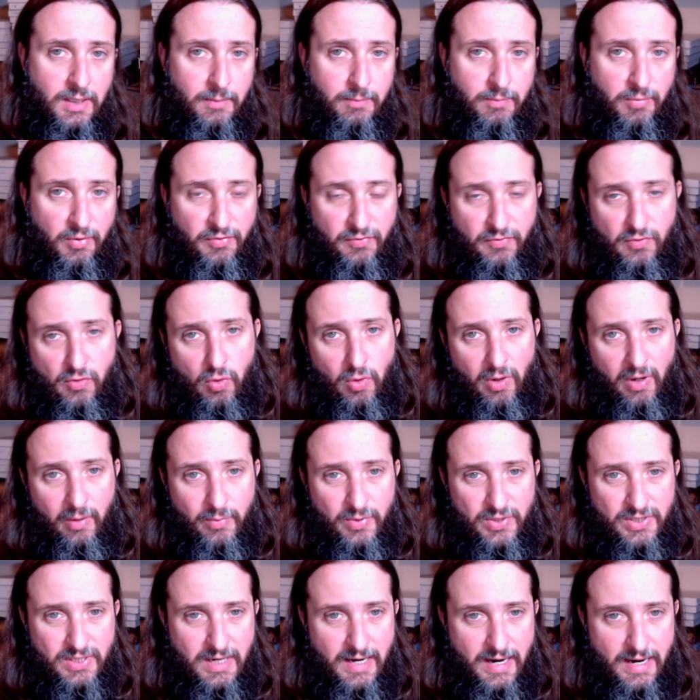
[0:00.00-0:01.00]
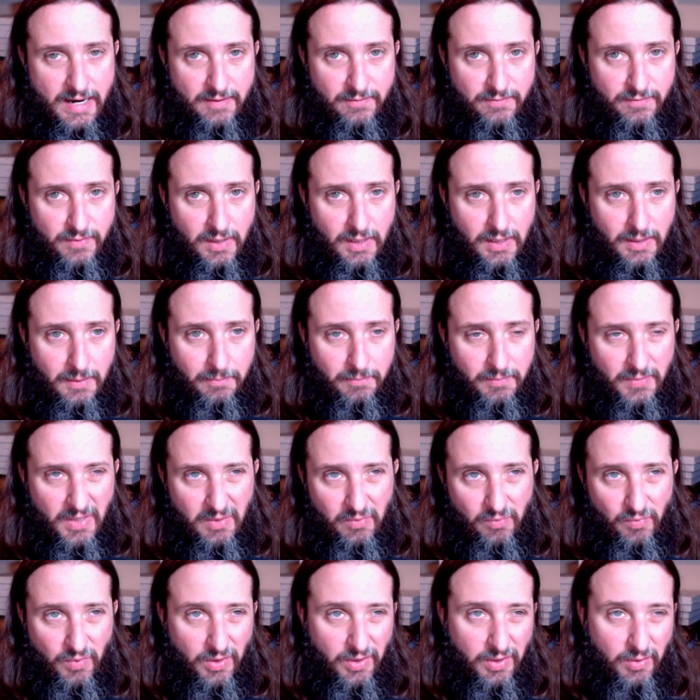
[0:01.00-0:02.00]
Before it was kind of, it
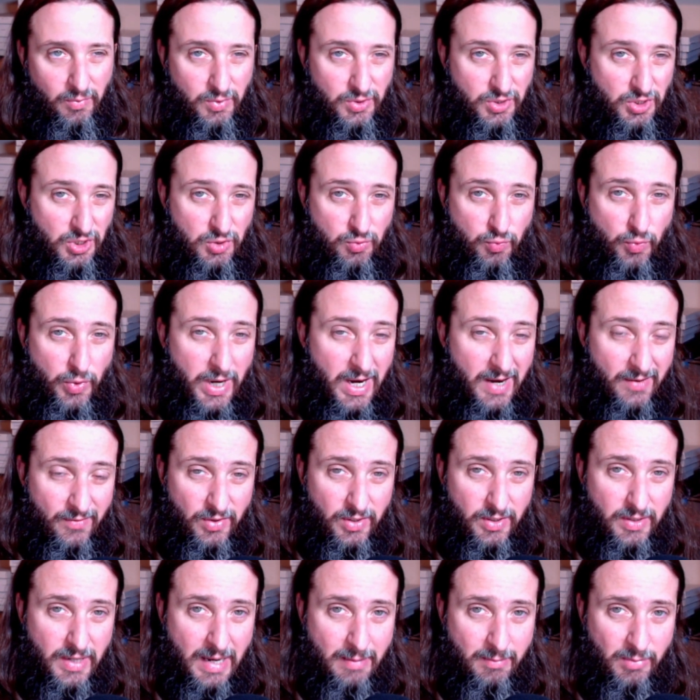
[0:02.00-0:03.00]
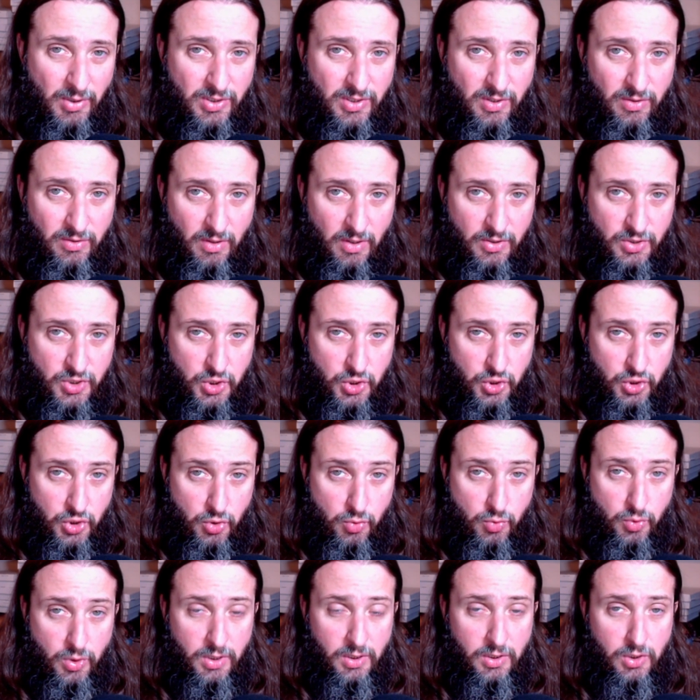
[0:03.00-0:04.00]
really was just whatever Nightmare Tier dungeon
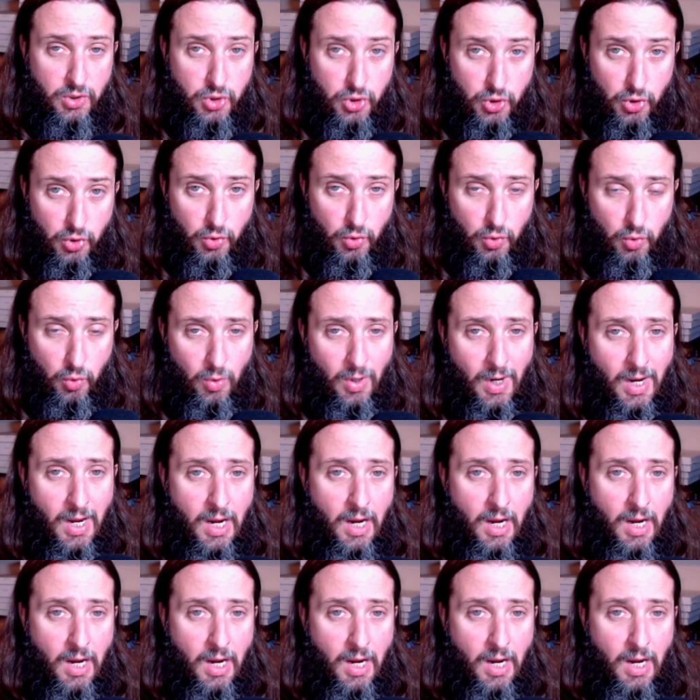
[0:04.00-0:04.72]
you could do,